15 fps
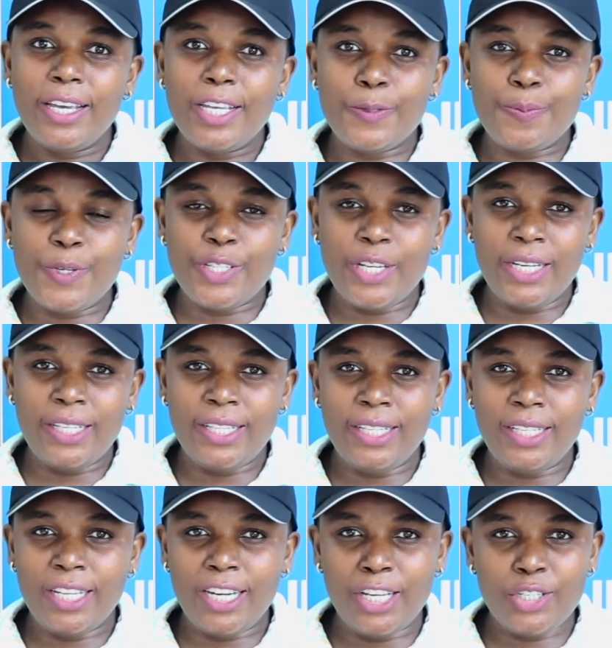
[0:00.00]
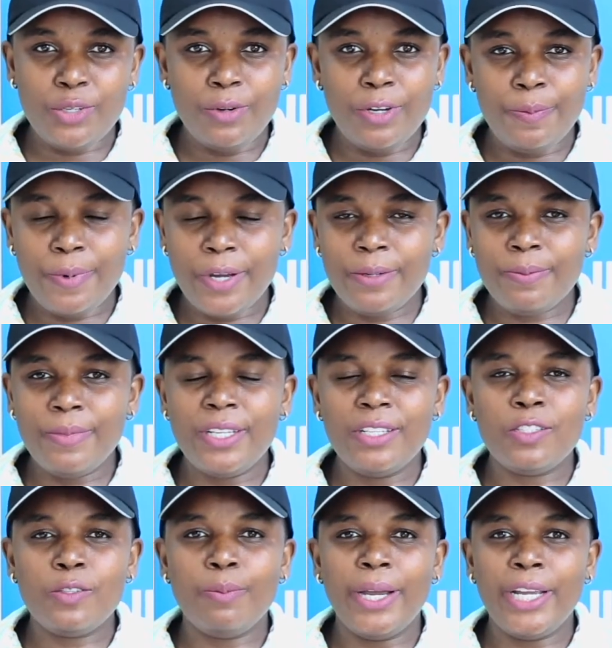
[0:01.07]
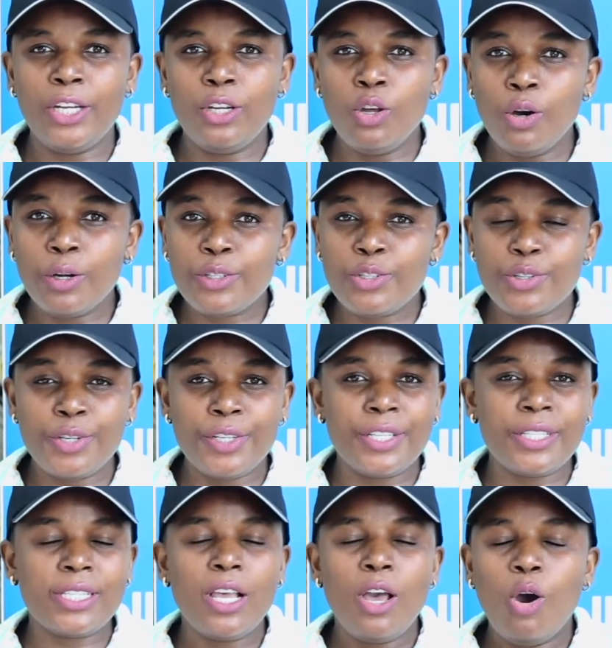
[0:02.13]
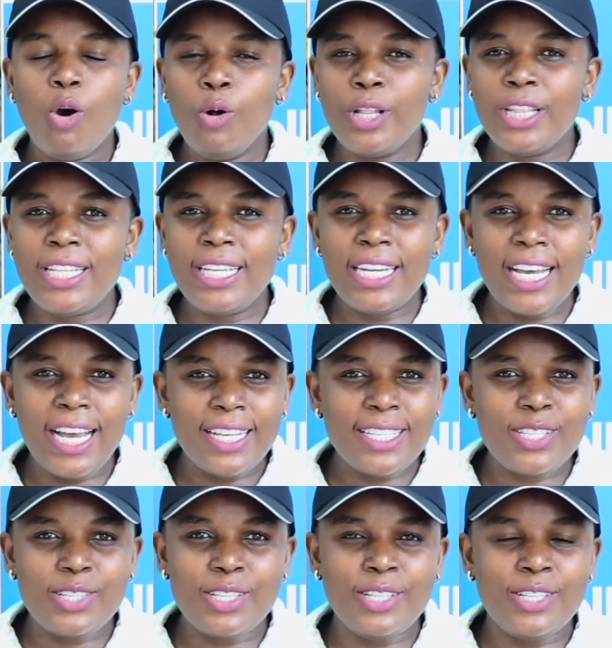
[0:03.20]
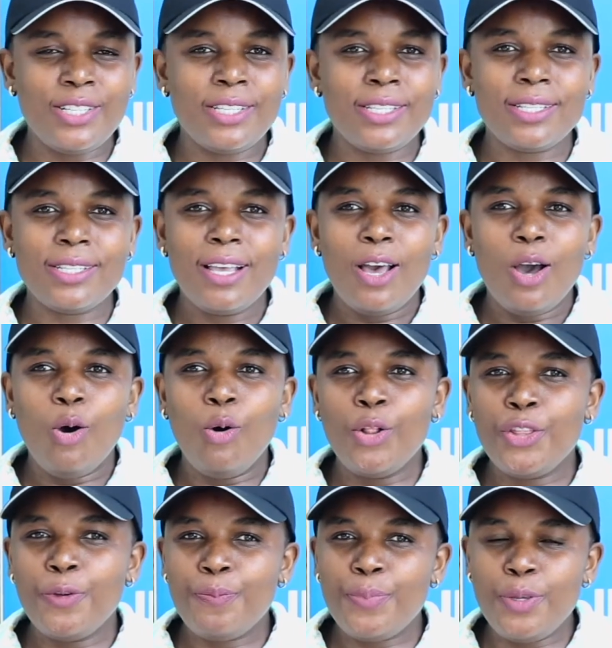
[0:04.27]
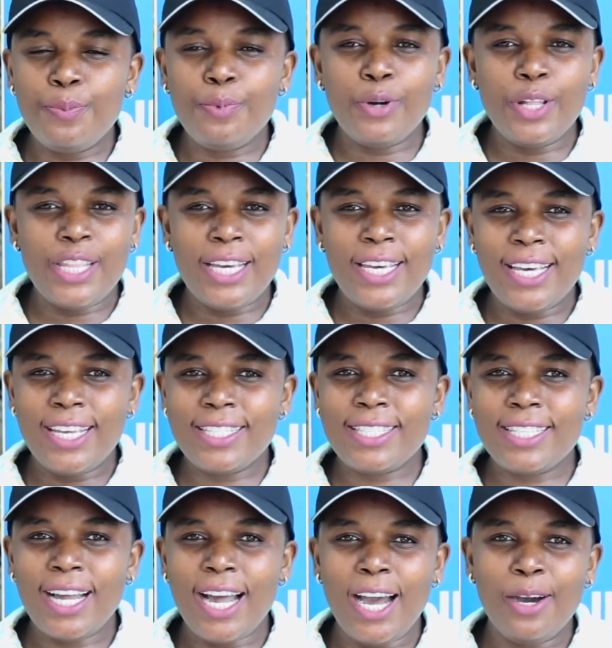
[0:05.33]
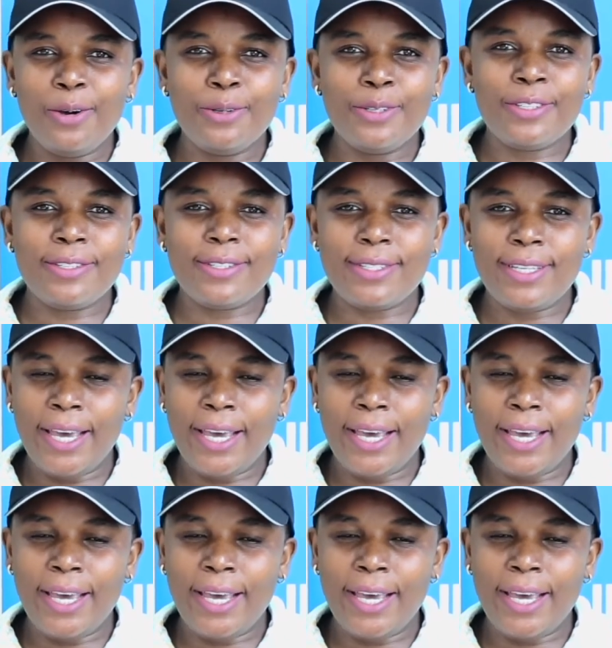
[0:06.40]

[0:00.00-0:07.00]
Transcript: especially the international department, my doctors, all the nurses, all the people at the guest house.